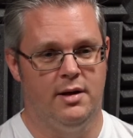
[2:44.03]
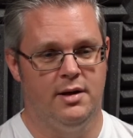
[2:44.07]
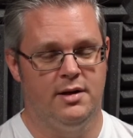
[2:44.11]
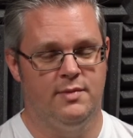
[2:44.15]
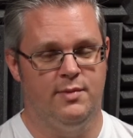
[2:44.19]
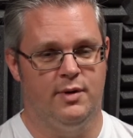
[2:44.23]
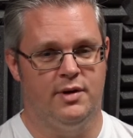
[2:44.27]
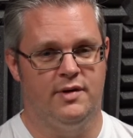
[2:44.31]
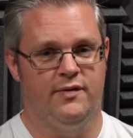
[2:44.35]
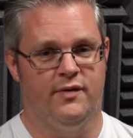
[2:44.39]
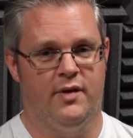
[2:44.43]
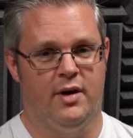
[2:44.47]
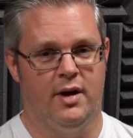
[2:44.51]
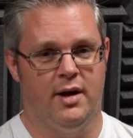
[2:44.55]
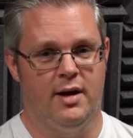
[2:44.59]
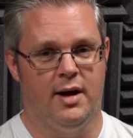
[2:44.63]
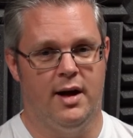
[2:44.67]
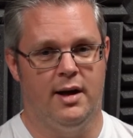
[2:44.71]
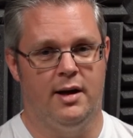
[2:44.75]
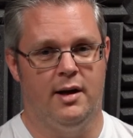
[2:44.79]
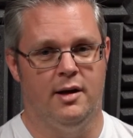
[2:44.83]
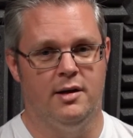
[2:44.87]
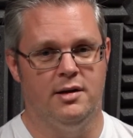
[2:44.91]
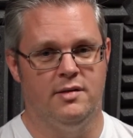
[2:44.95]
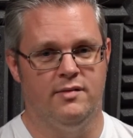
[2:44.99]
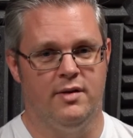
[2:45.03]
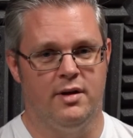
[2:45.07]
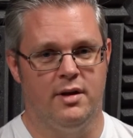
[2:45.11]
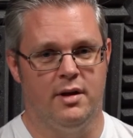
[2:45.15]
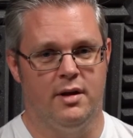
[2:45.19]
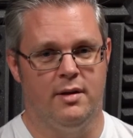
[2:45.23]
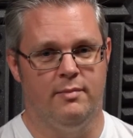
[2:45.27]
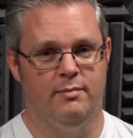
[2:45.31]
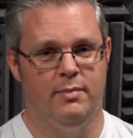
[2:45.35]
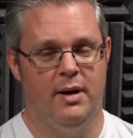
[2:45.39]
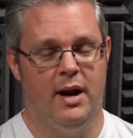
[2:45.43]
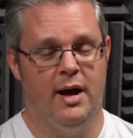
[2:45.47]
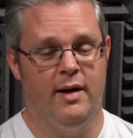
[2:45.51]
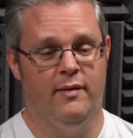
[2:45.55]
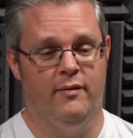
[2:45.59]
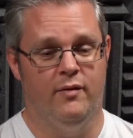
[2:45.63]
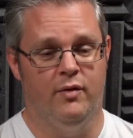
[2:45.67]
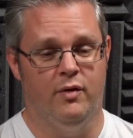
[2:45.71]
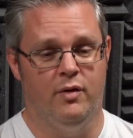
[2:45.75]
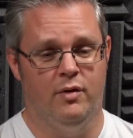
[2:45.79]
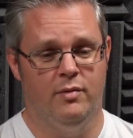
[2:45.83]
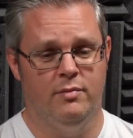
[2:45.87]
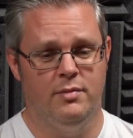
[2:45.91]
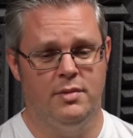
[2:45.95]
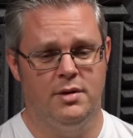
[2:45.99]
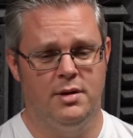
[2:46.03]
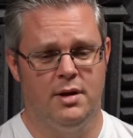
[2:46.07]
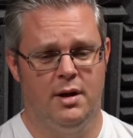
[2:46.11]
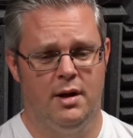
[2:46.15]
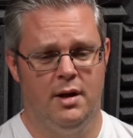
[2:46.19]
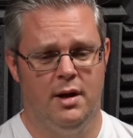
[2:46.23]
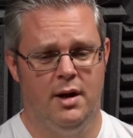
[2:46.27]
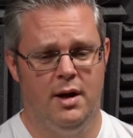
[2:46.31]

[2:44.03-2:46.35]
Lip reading: Spotify and loads of other platforms.